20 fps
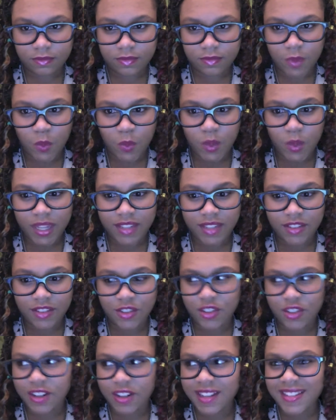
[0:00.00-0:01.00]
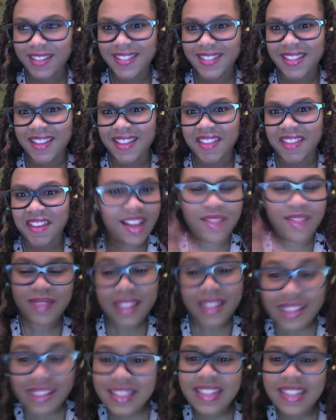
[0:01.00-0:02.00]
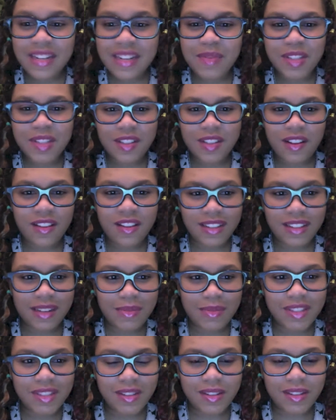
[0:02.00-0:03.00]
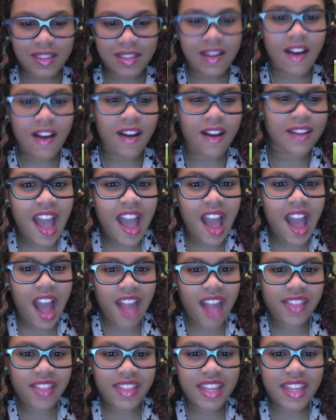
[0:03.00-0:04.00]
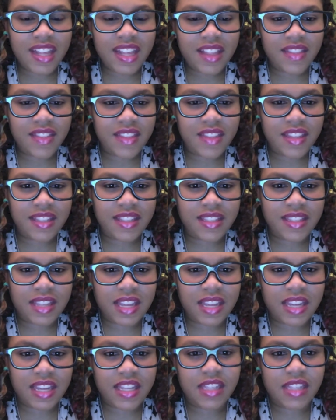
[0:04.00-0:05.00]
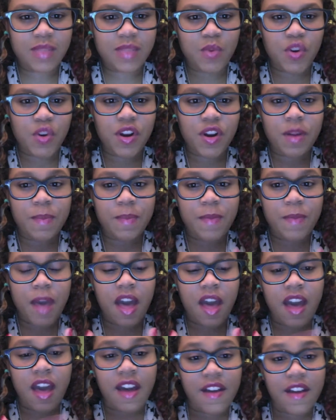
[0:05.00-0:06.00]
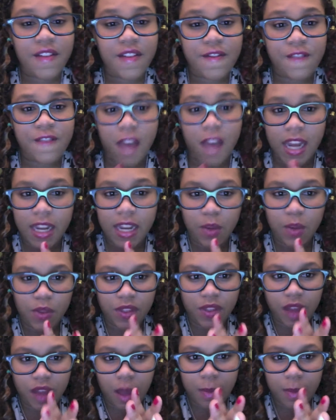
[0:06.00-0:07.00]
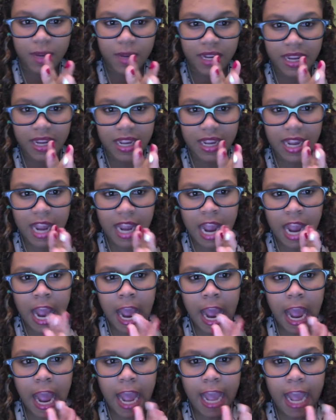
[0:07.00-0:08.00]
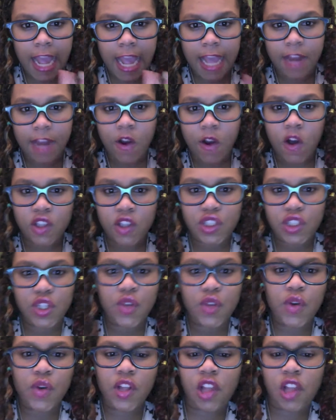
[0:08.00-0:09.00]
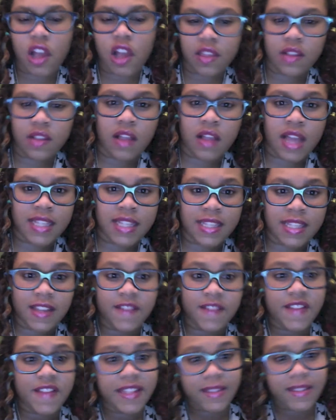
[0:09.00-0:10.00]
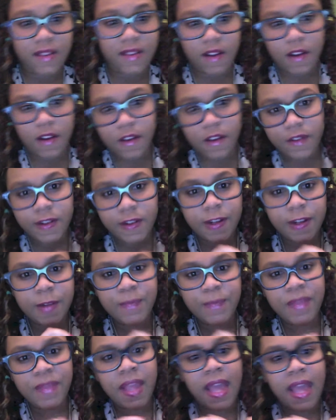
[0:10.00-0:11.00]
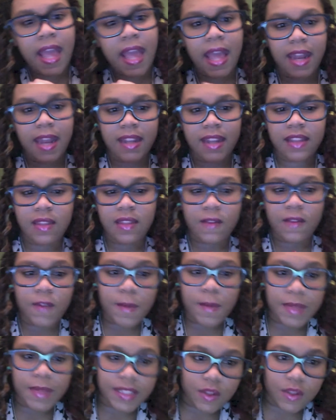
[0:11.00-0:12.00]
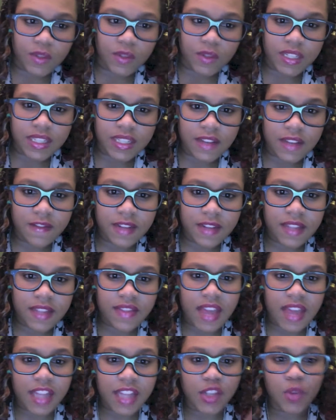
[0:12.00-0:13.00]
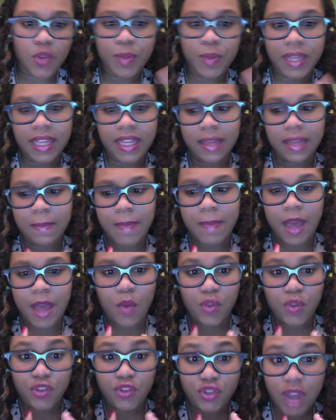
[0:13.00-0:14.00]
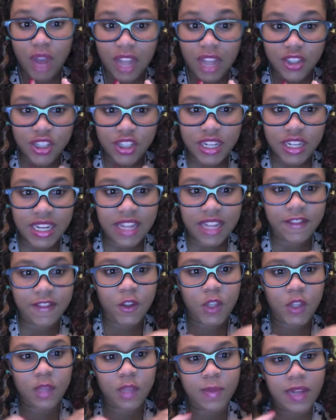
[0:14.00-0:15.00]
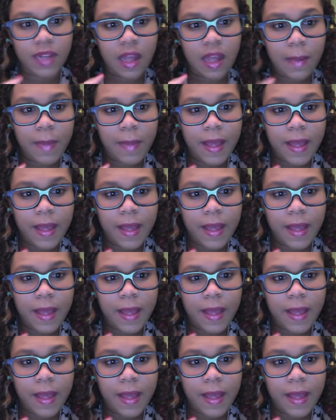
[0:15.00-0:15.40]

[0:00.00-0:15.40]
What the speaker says: Wait, should I say that? That's the name of the song. The name of the song is Cox. I think this is more fighting with the company, and also along the lines of it's not over. And I get that from it's only definite that you'll be met with tragedy if you keep it up.